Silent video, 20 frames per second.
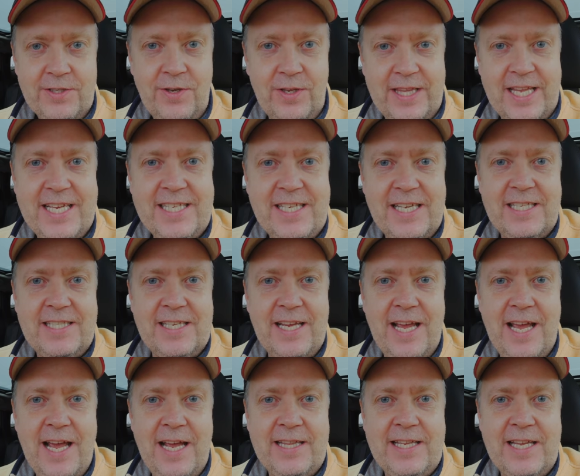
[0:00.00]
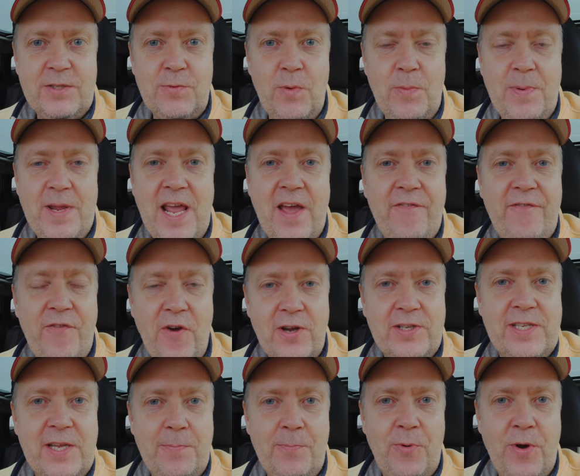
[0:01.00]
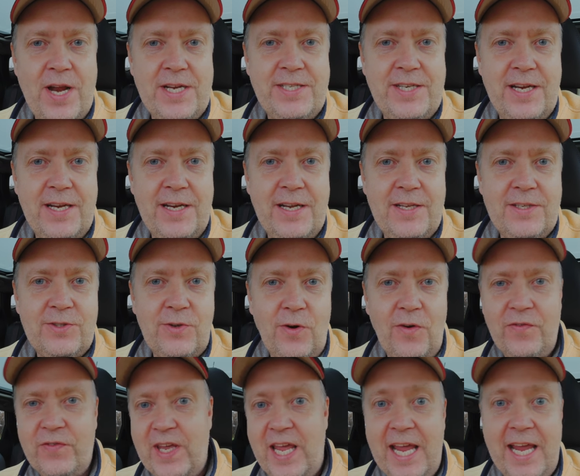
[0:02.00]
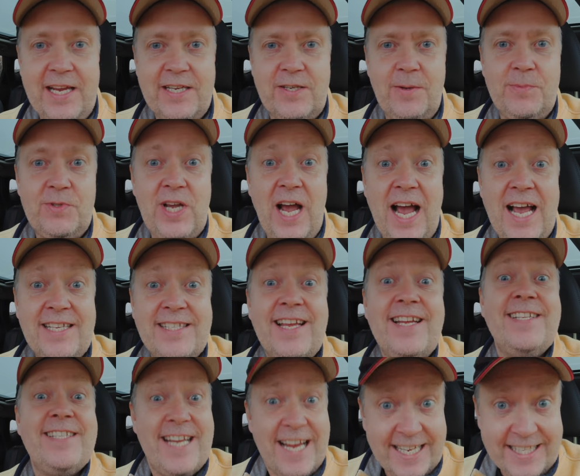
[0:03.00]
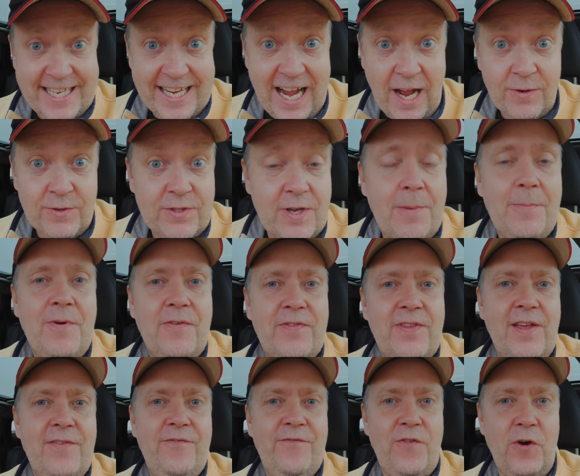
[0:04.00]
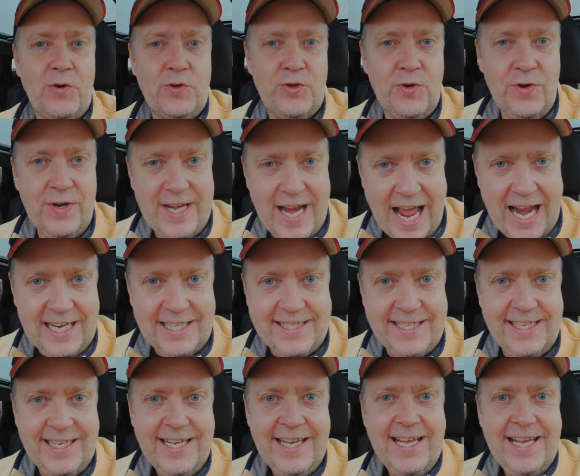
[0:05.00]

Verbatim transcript: So this is a, uh, this will be a first impression, uh, sort of kicking some tires and testing out some of the functionality